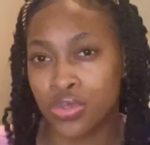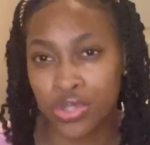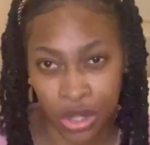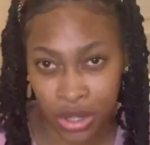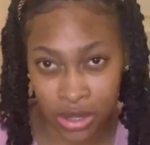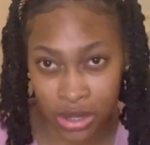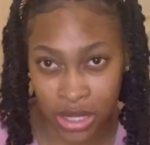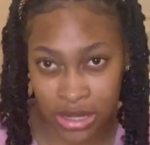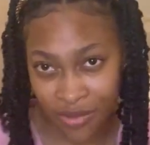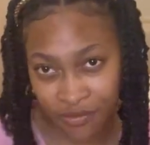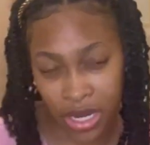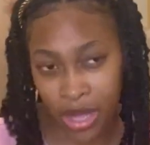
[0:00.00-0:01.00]
certain things. I
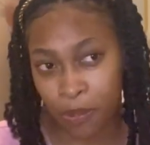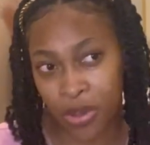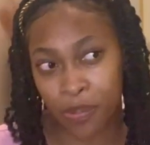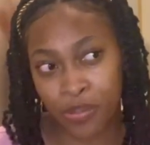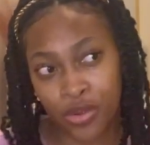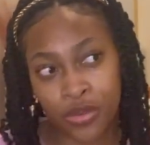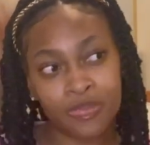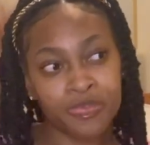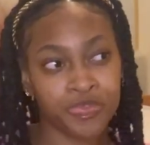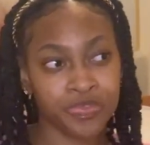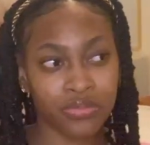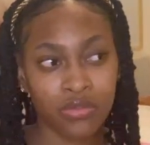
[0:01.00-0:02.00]
feel like people
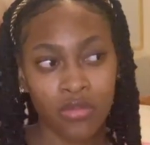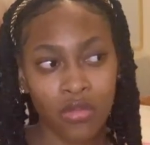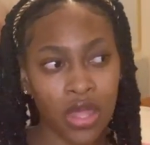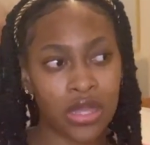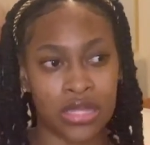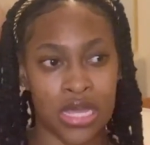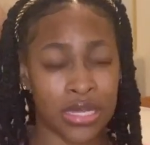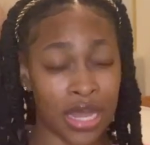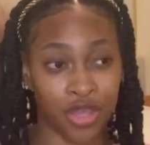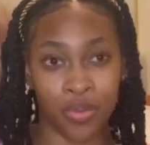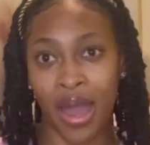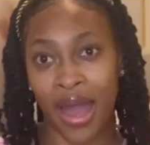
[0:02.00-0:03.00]
think that
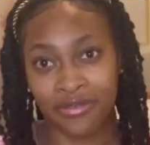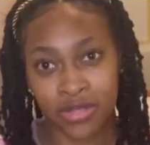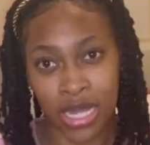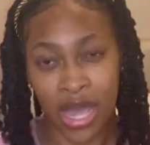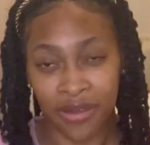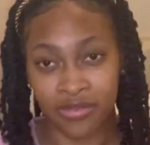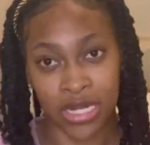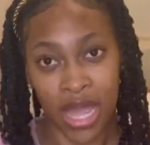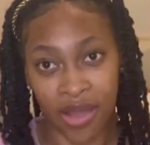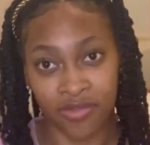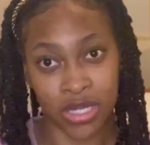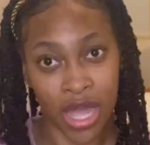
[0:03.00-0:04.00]
you have to
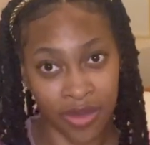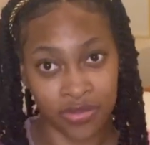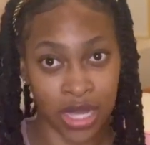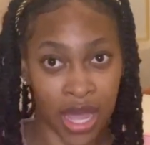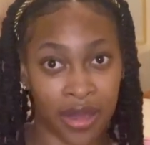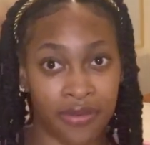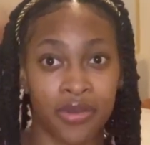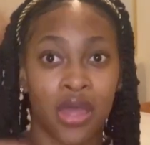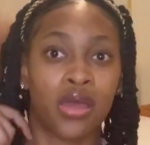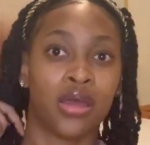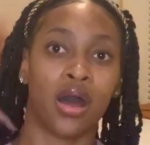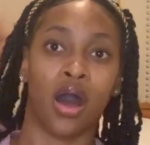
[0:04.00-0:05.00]
have
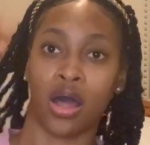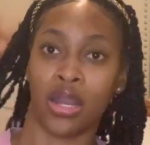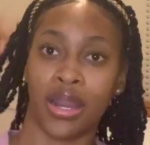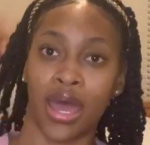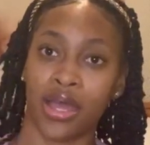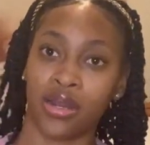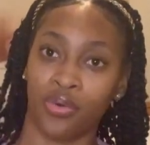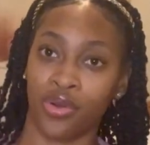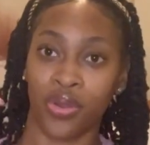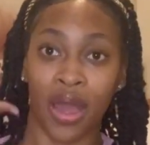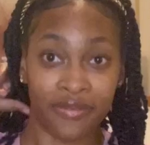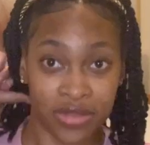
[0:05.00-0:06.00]
all of that, or you
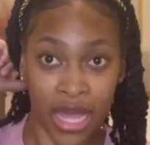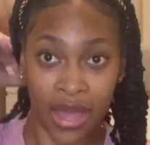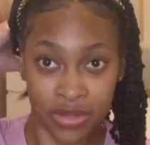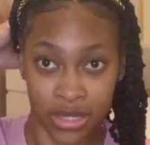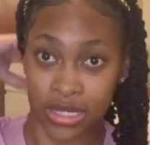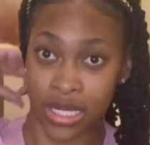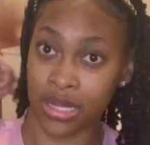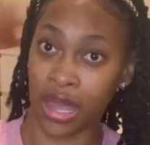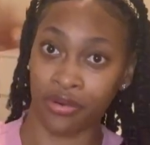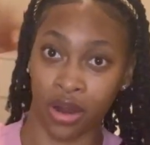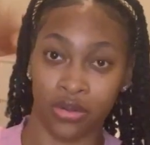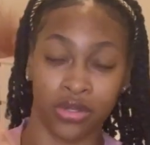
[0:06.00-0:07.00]
have to take that
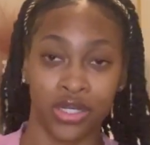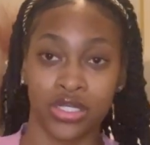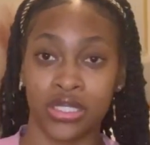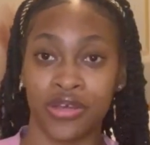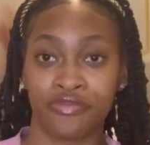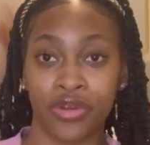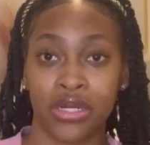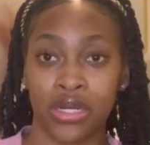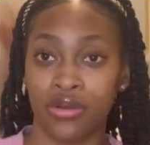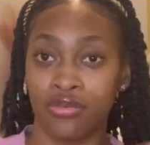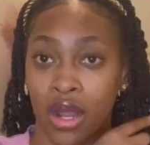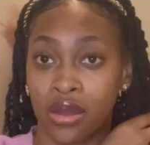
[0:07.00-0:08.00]
route. There's different
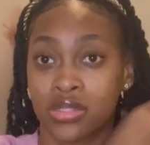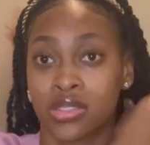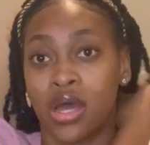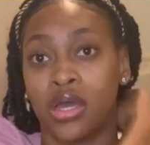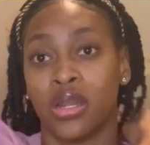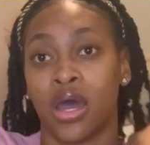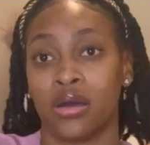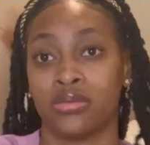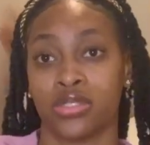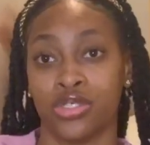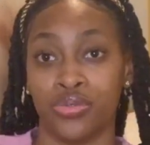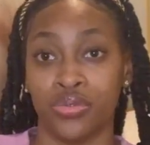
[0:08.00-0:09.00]
routes on how to
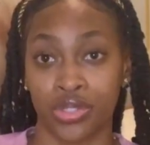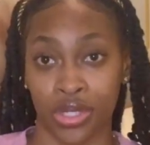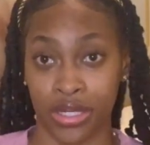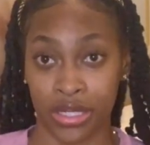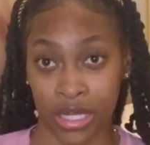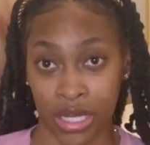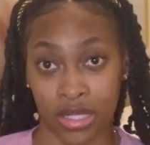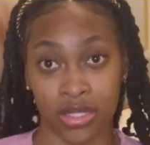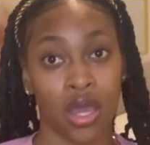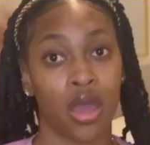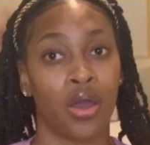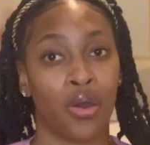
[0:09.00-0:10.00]
do certain things.
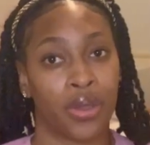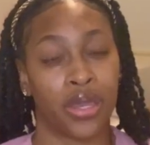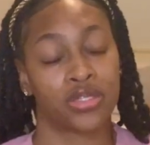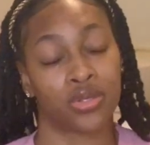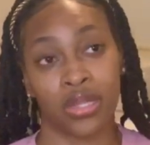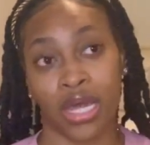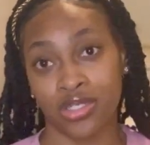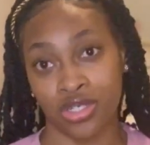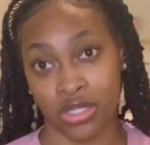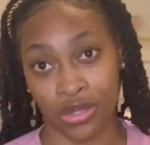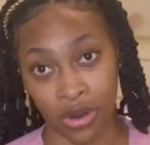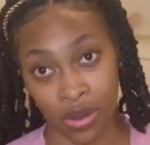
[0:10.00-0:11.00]
Okay, so that's just
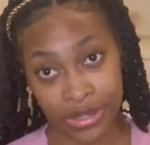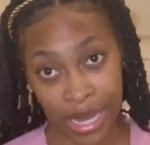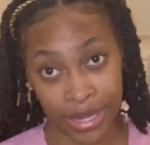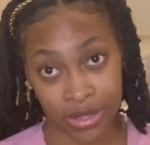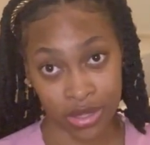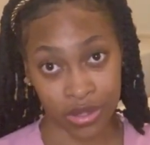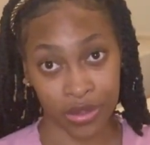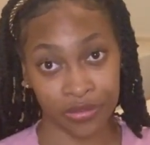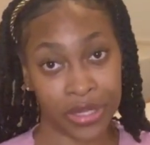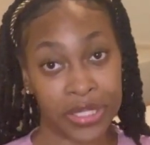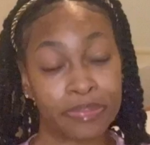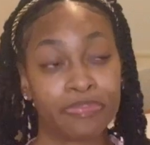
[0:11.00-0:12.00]
the route I took,
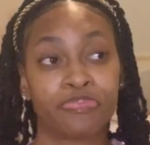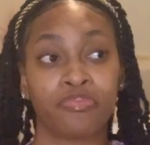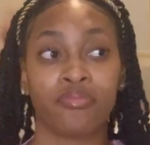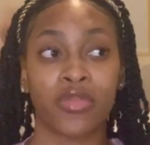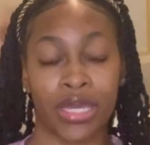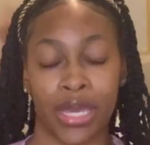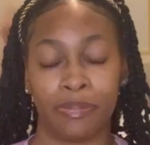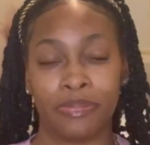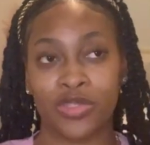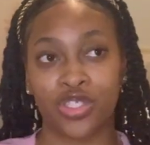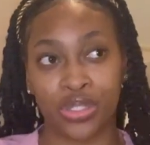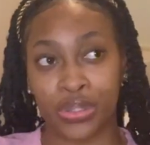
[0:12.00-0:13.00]
right? Yeah,
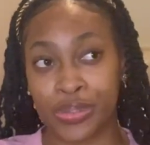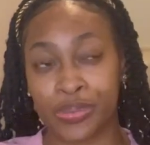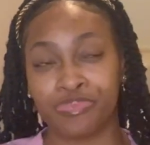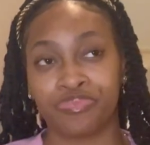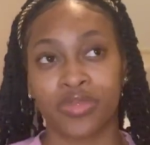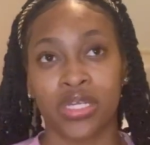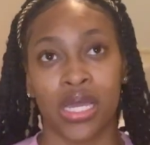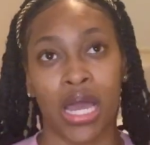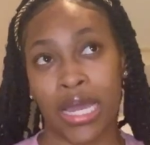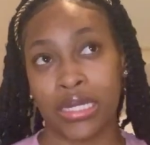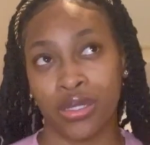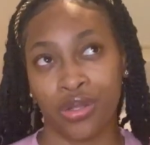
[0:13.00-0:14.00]
so I
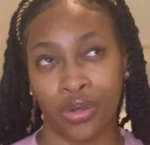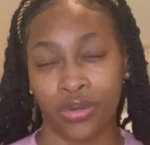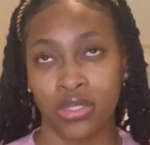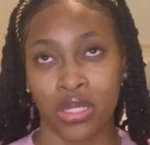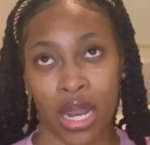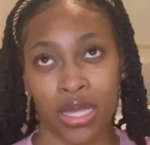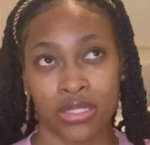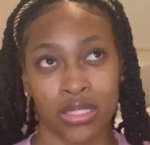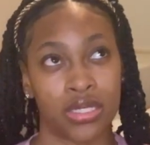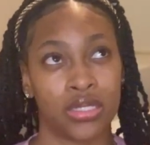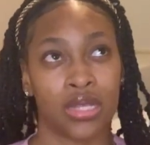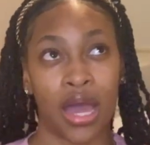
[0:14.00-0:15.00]
did those
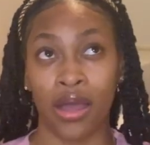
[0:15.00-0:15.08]
classes